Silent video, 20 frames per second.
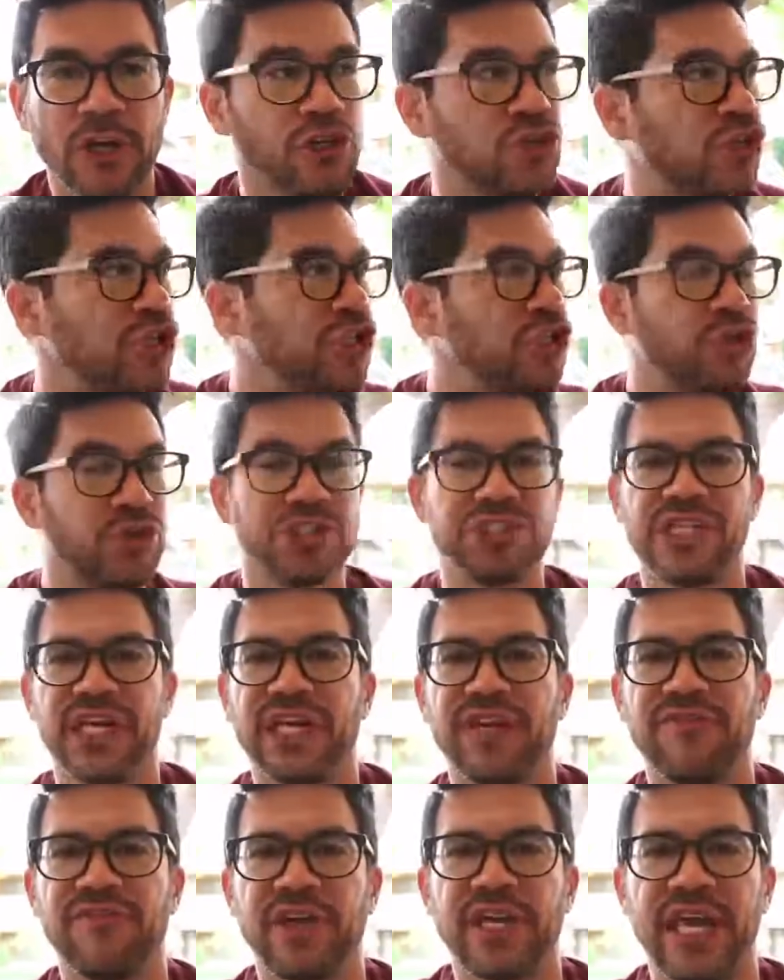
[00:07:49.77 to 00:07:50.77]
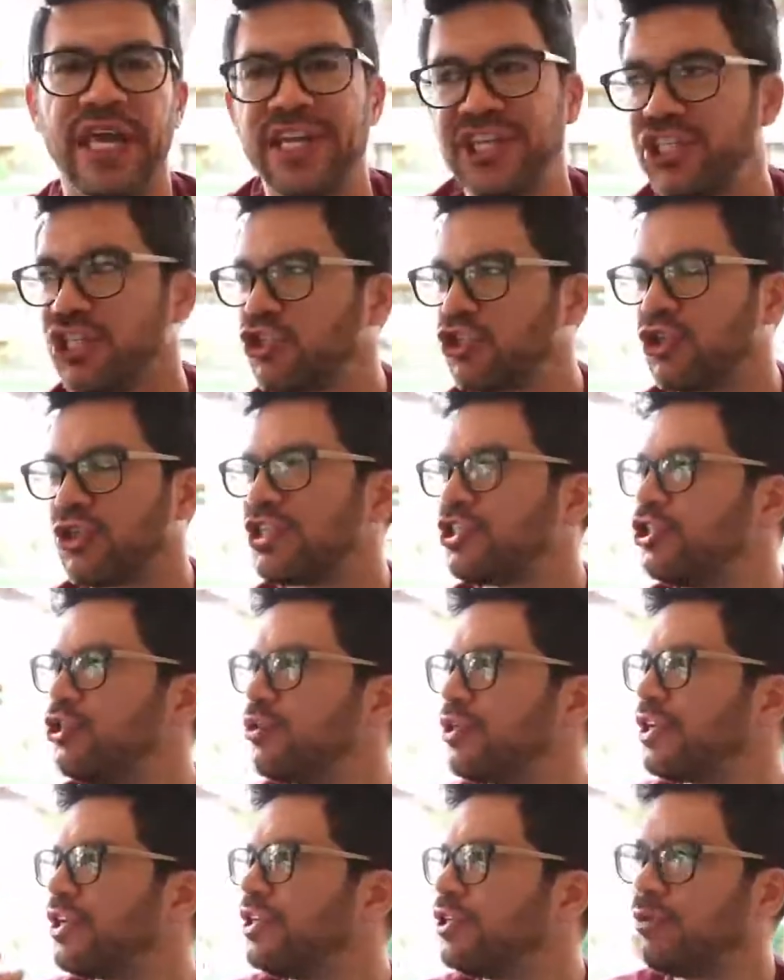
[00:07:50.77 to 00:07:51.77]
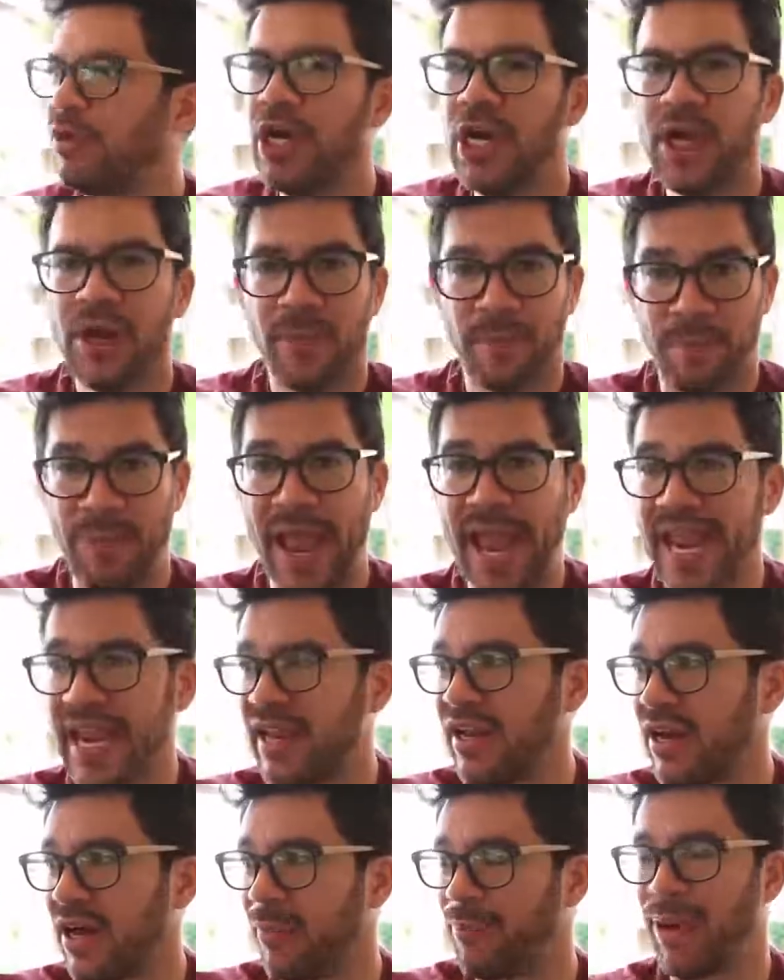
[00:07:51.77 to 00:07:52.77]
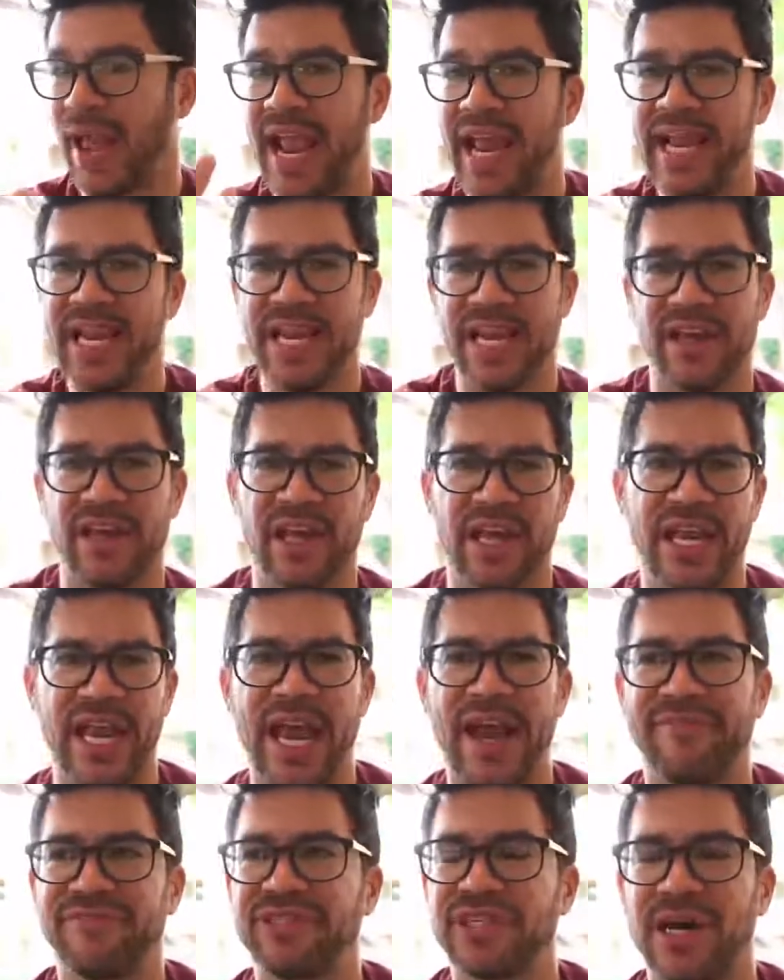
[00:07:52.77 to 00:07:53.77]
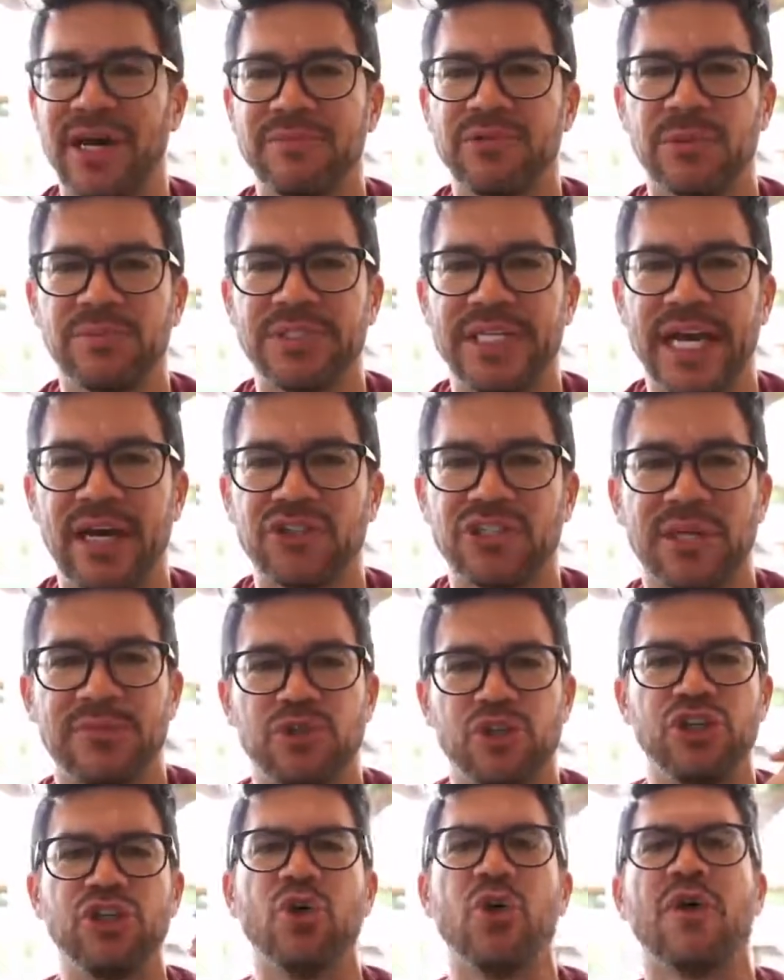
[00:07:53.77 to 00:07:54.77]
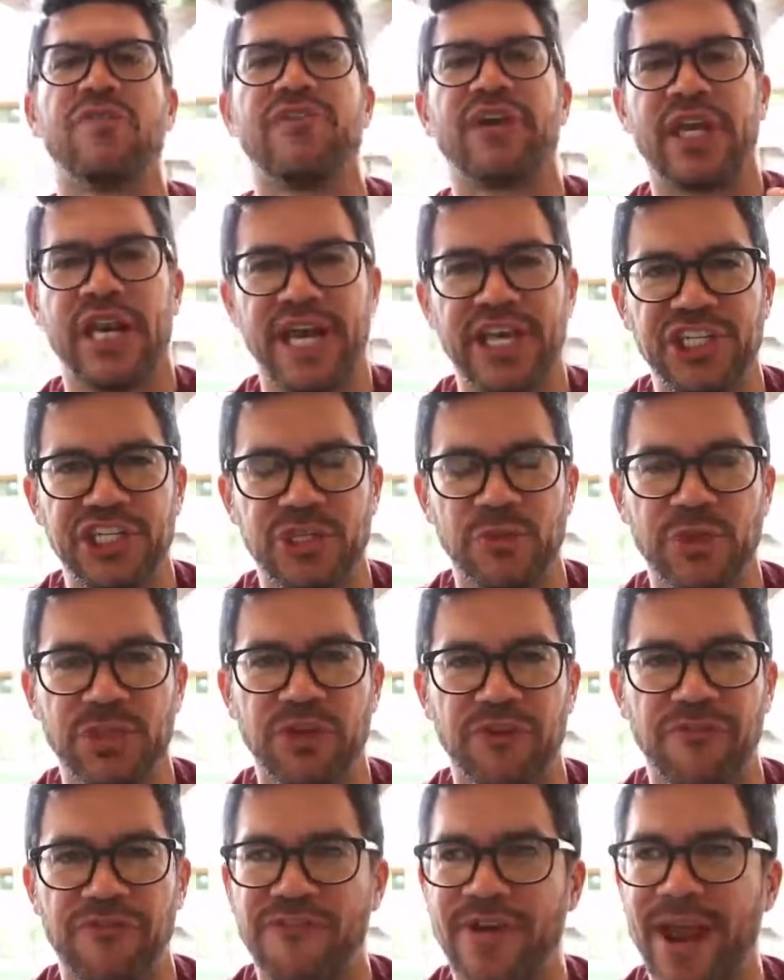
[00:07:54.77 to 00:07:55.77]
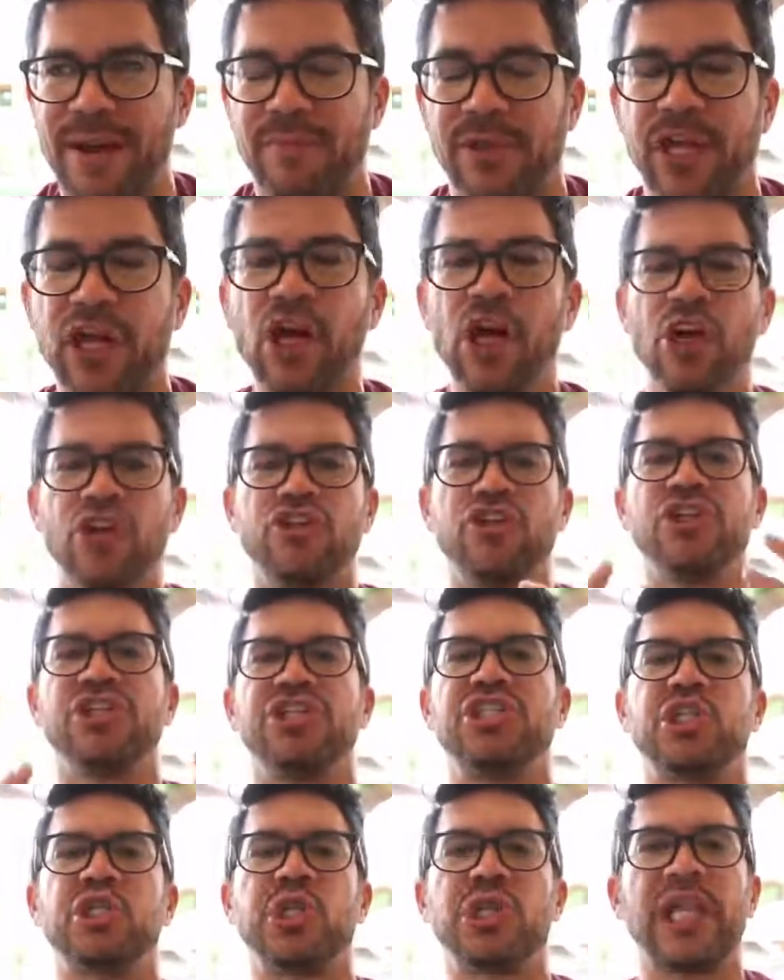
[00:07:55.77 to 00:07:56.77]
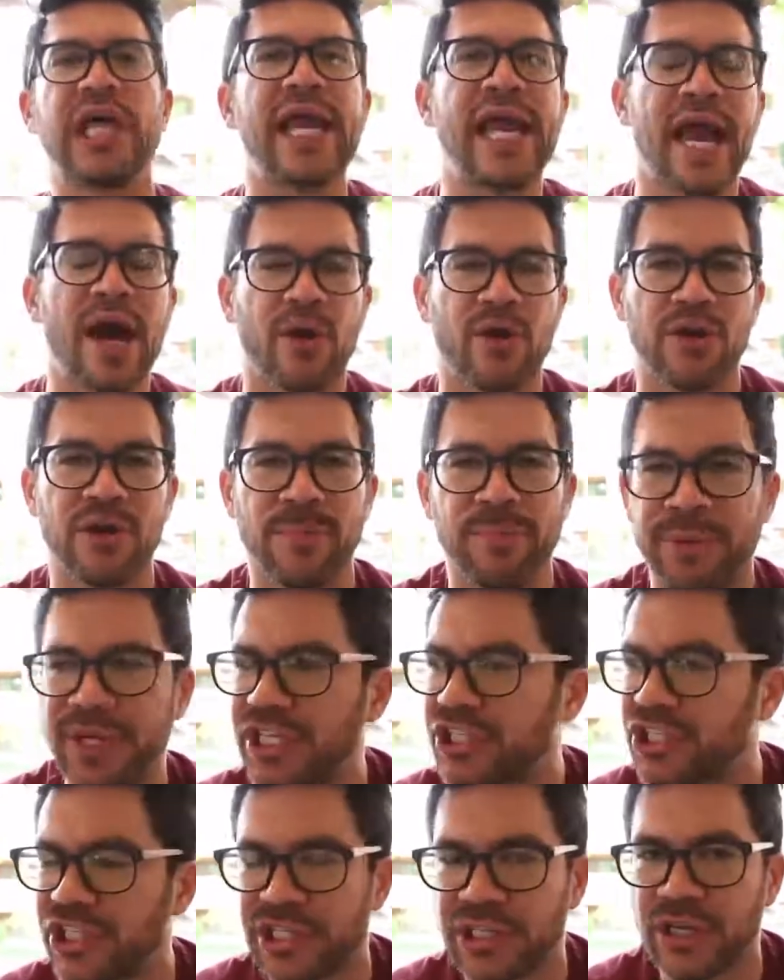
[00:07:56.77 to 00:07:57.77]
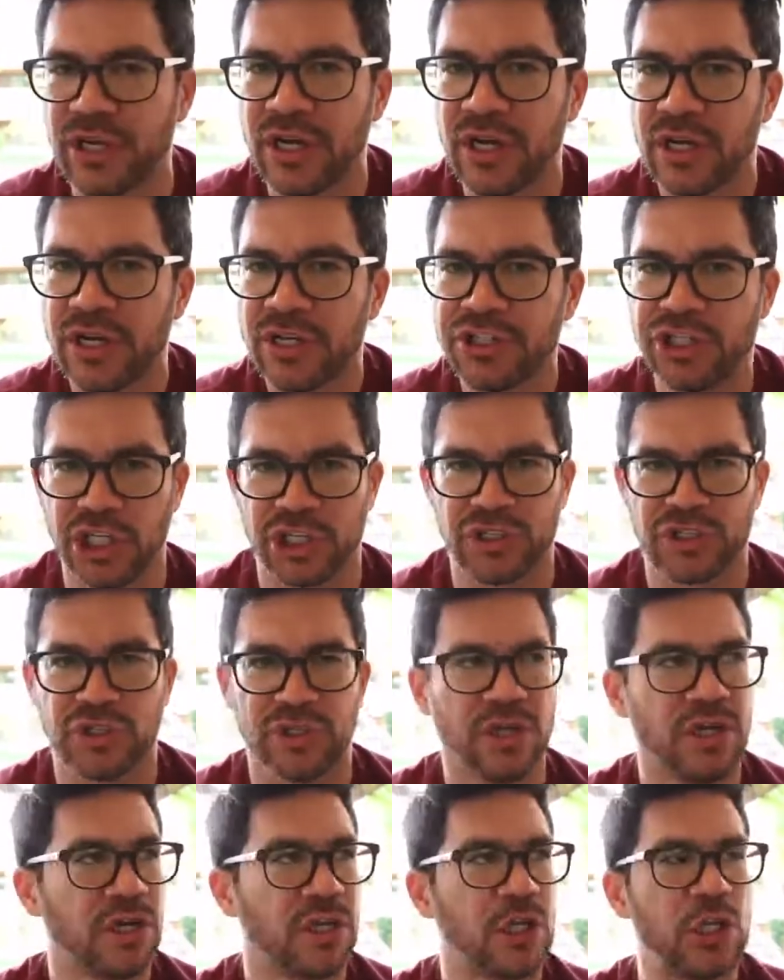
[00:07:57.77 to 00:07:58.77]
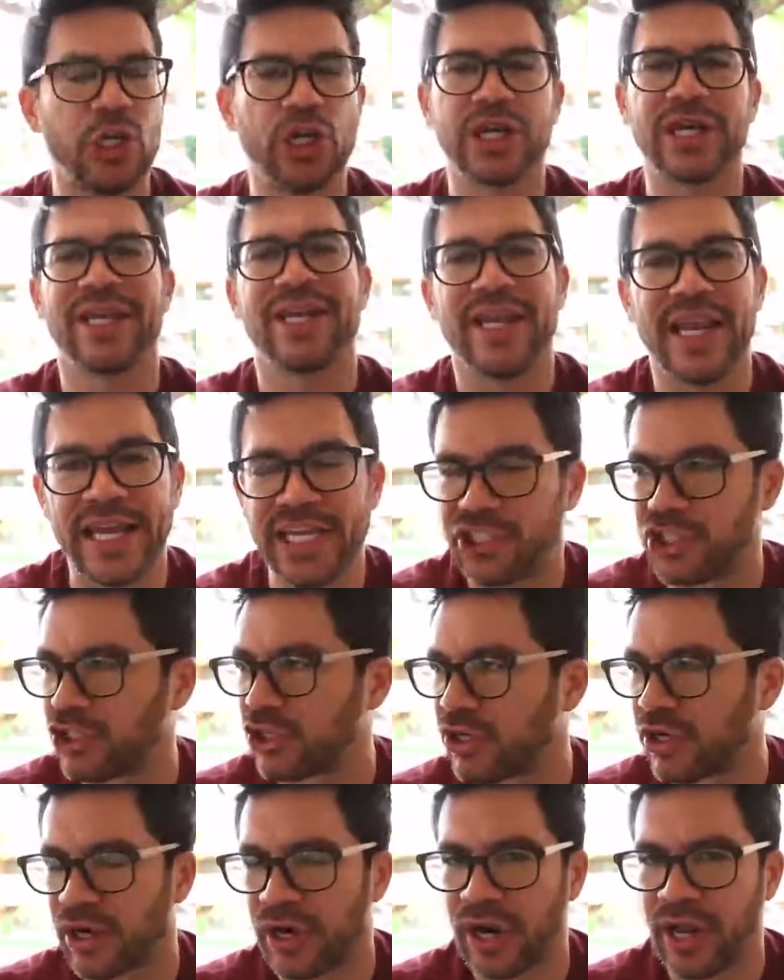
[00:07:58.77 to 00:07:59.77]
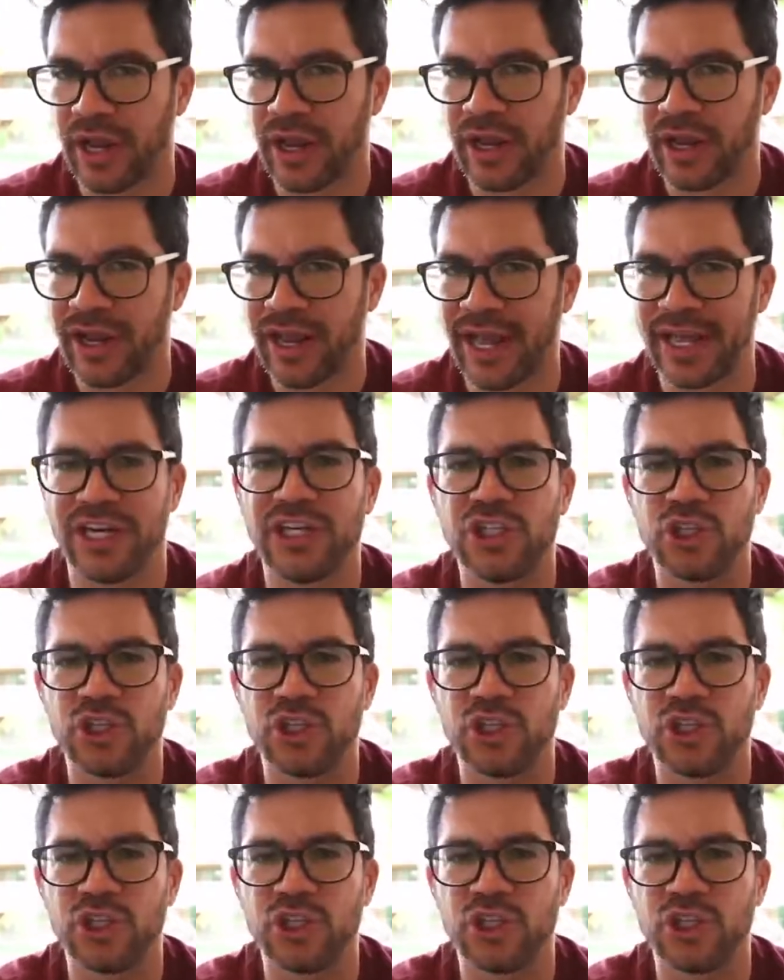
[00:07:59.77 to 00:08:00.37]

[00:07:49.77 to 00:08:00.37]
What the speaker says: so that you could take a vacation, so that you can paint a painting and have some downtime, so you can go on vacation with your family, so you can just lay out on the beach and just look at nature and